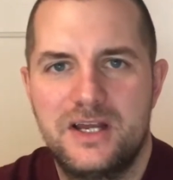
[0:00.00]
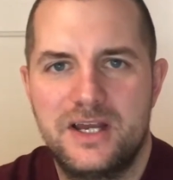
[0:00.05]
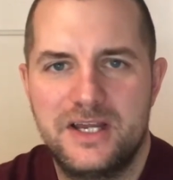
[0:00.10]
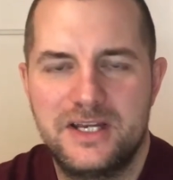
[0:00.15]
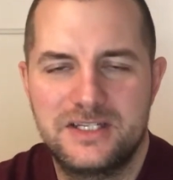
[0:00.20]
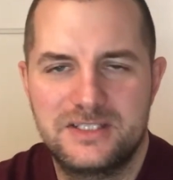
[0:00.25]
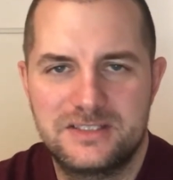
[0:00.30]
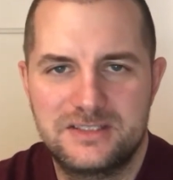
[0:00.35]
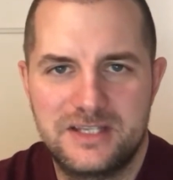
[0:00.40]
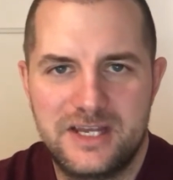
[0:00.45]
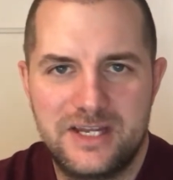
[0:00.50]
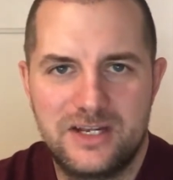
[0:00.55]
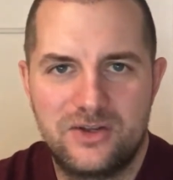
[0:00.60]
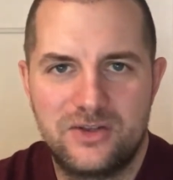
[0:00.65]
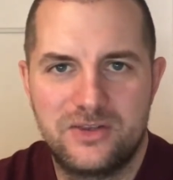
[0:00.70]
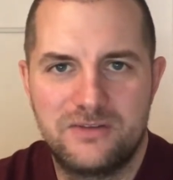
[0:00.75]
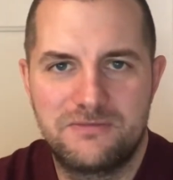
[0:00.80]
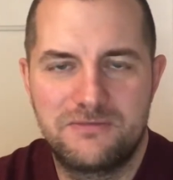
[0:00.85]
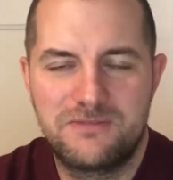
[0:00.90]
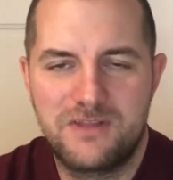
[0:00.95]
And I sat
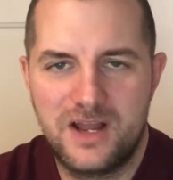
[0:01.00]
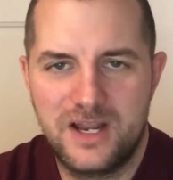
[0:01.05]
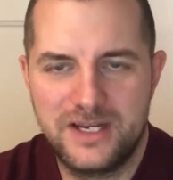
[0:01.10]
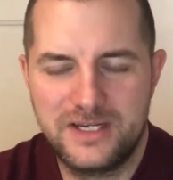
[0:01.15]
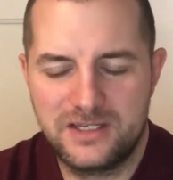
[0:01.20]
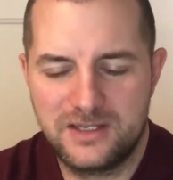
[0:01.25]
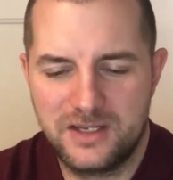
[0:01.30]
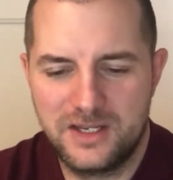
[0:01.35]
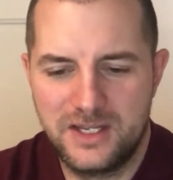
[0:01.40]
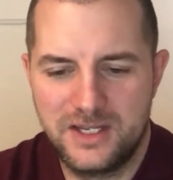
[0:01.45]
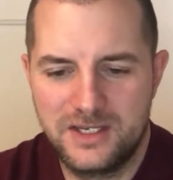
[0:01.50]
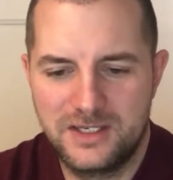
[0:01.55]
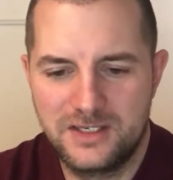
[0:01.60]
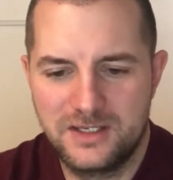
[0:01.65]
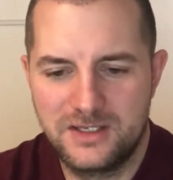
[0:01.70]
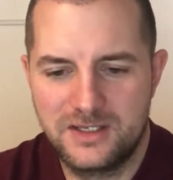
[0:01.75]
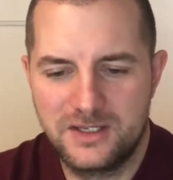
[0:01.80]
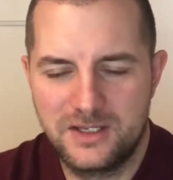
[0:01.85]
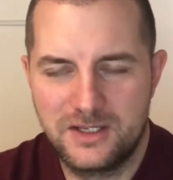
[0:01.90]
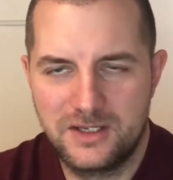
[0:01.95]
on the flight,
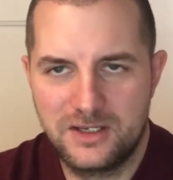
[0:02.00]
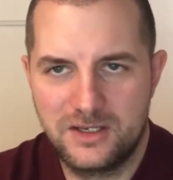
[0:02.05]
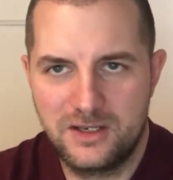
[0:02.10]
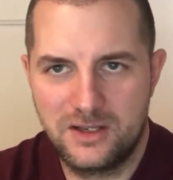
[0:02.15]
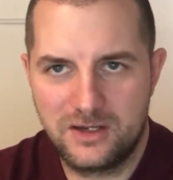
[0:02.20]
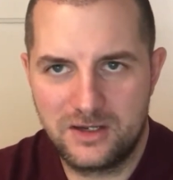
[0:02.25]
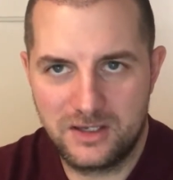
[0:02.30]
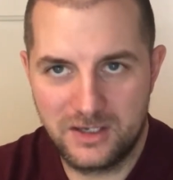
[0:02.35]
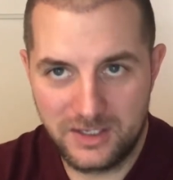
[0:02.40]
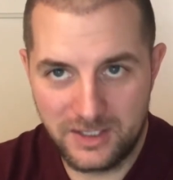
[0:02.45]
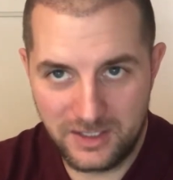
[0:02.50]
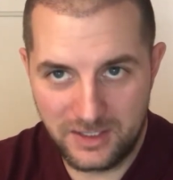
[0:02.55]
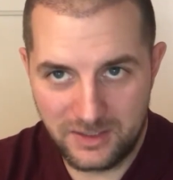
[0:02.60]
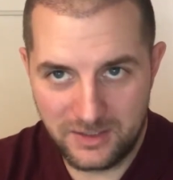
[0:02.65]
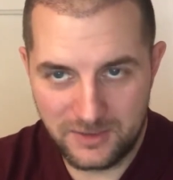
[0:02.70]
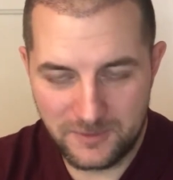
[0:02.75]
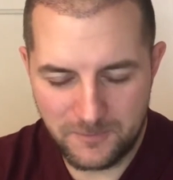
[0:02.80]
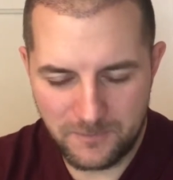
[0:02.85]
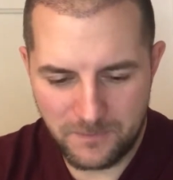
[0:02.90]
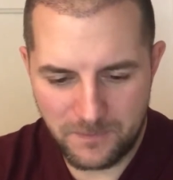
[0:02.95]
and
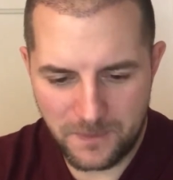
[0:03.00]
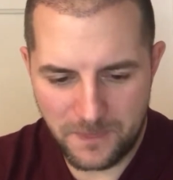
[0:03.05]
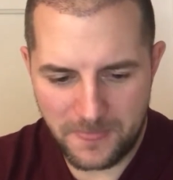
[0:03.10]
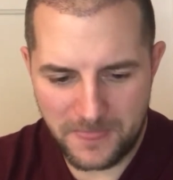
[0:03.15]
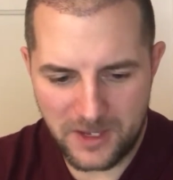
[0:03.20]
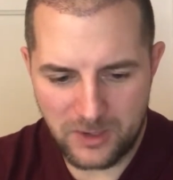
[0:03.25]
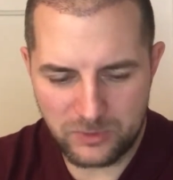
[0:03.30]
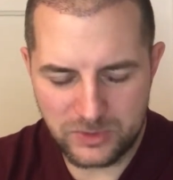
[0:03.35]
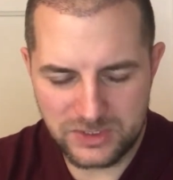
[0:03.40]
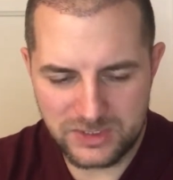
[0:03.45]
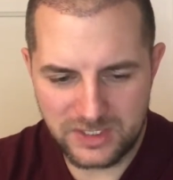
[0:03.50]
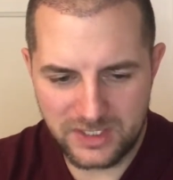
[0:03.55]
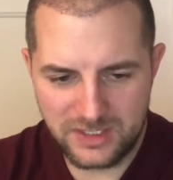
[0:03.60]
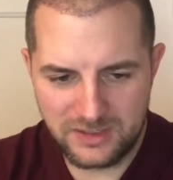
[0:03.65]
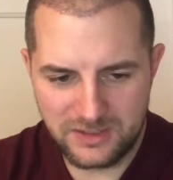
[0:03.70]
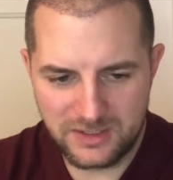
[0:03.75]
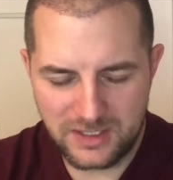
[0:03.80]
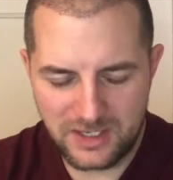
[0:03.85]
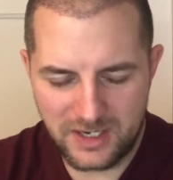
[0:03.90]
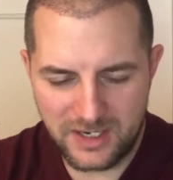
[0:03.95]
luckily I would
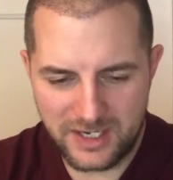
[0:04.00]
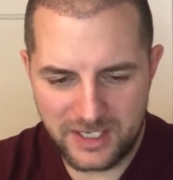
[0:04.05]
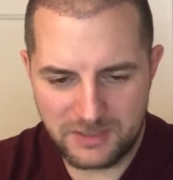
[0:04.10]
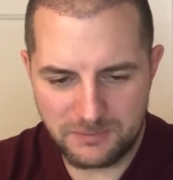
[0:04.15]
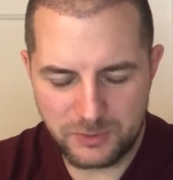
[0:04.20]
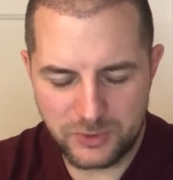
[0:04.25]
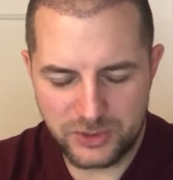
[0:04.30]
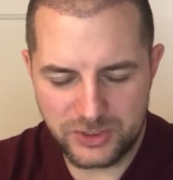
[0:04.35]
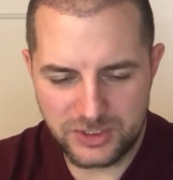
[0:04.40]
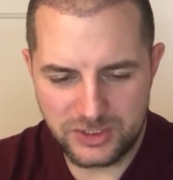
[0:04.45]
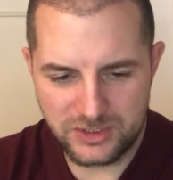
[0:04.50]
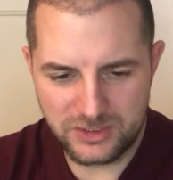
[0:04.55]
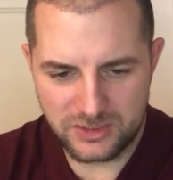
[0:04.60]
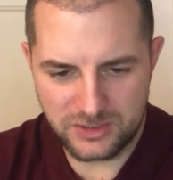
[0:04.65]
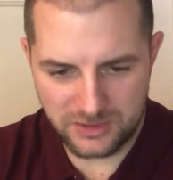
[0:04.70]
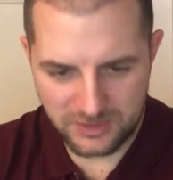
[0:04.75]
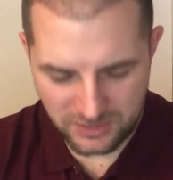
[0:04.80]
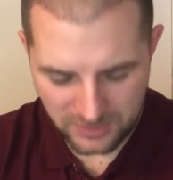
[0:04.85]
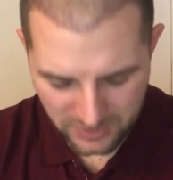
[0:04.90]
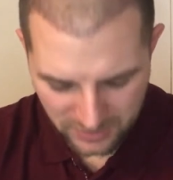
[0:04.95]
say I had a
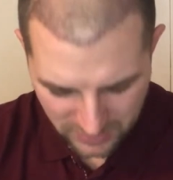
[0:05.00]
procedure